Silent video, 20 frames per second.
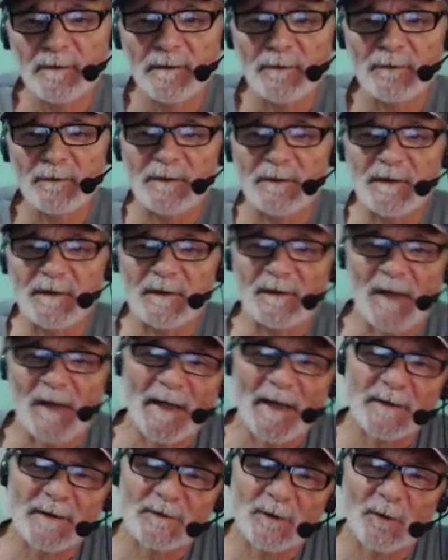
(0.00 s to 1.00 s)
you
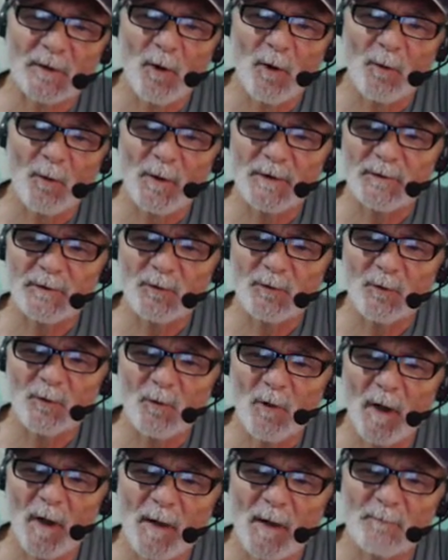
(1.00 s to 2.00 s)
decide to go
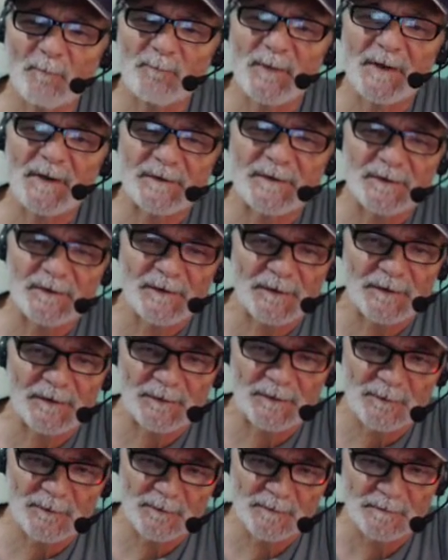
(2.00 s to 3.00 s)
into
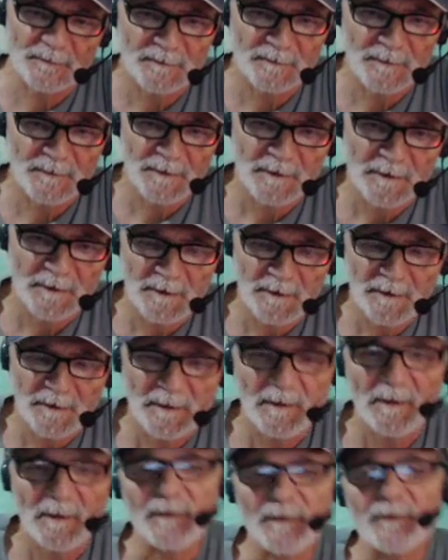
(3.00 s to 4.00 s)
business.
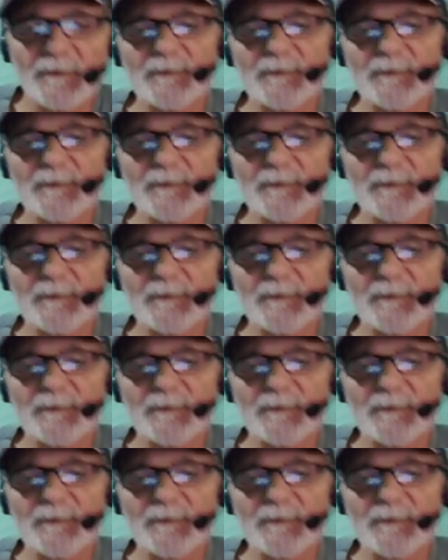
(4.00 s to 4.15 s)
You